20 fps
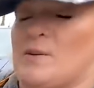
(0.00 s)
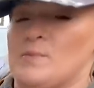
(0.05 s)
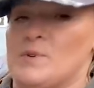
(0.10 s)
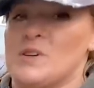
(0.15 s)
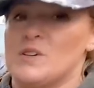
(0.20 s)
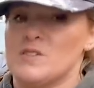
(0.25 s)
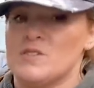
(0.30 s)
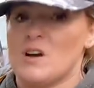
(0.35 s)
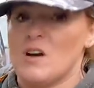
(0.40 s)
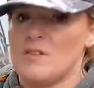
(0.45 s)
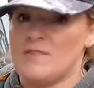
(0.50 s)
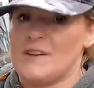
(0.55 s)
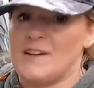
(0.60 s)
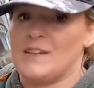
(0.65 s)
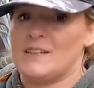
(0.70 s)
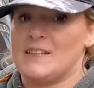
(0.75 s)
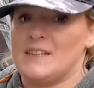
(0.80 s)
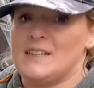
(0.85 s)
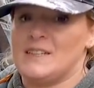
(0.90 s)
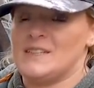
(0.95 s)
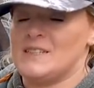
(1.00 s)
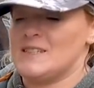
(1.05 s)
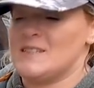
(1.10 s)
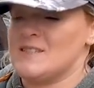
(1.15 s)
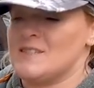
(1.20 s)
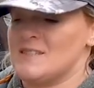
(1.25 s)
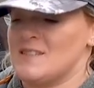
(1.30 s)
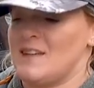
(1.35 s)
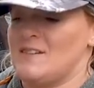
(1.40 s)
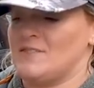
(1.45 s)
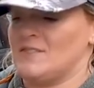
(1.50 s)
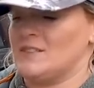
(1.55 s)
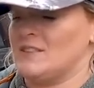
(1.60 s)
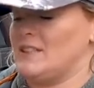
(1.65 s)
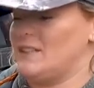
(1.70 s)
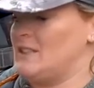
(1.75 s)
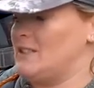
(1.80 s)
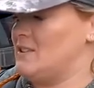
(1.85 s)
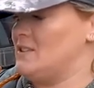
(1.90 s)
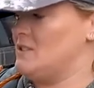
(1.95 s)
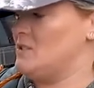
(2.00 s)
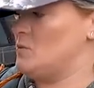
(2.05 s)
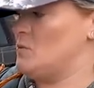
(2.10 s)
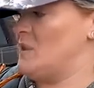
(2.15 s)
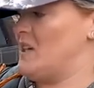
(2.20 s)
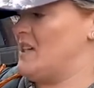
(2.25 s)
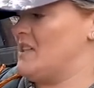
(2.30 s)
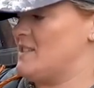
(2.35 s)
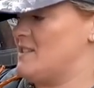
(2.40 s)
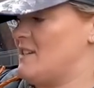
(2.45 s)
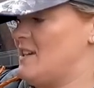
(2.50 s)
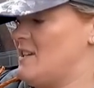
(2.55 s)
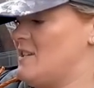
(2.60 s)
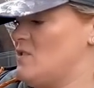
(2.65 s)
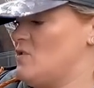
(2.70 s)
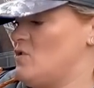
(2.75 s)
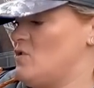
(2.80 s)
And because our van needs 7 litres, we had to get